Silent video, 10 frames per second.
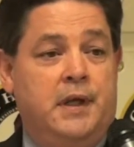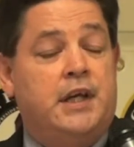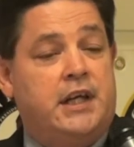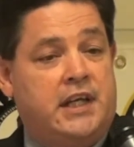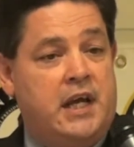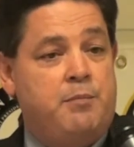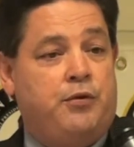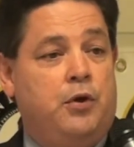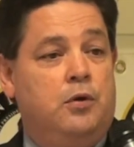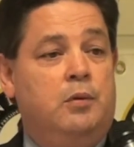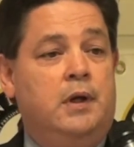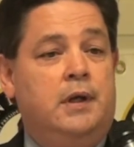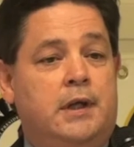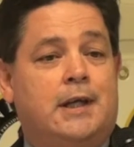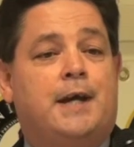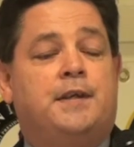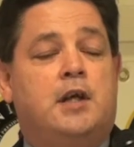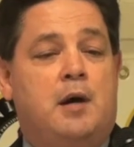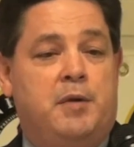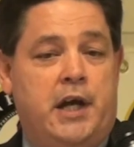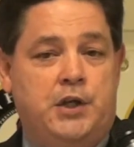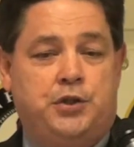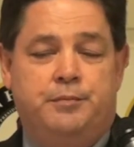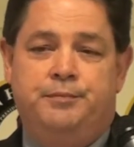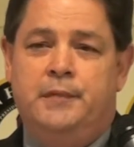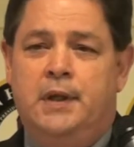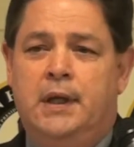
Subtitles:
Yet he came through. He got the nomination.